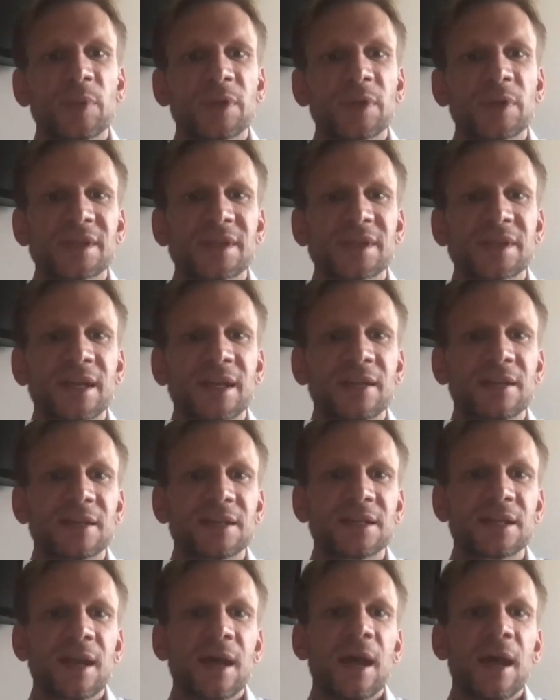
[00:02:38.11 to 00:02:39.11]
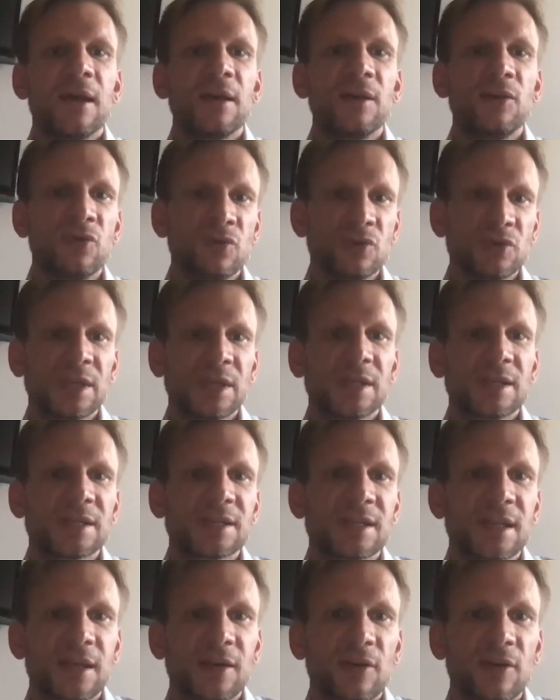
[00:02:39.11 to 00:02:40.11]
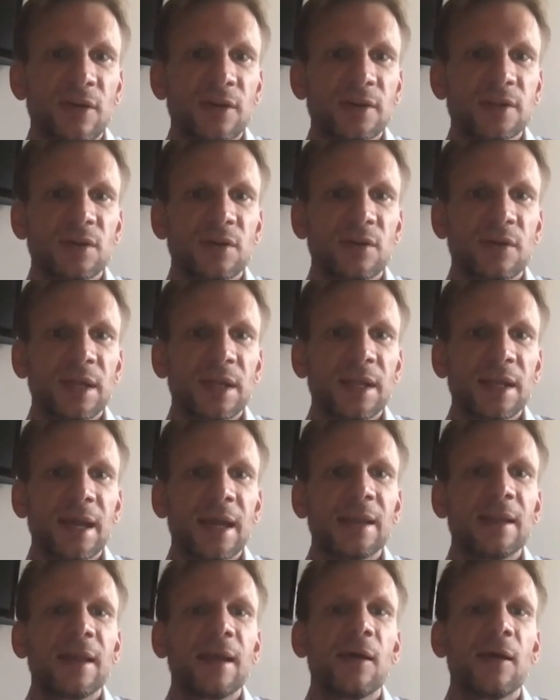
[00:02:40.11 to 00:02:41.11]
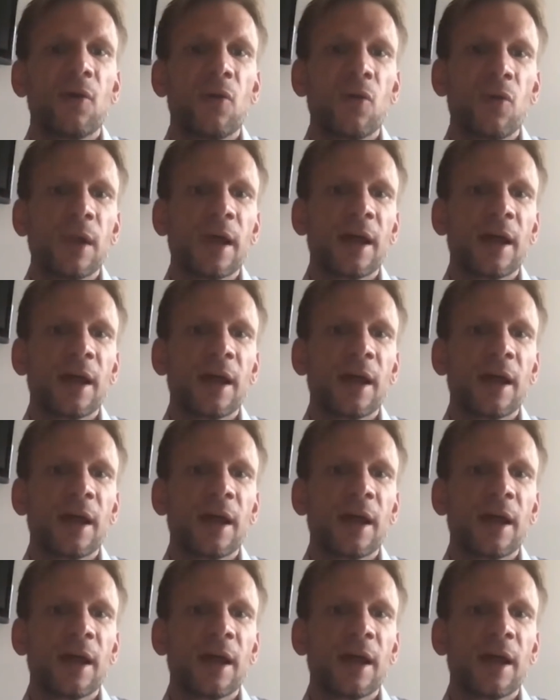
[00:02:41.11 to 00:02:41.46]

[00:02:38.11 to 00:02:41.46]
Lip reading: So there are multiple centers using this technology already,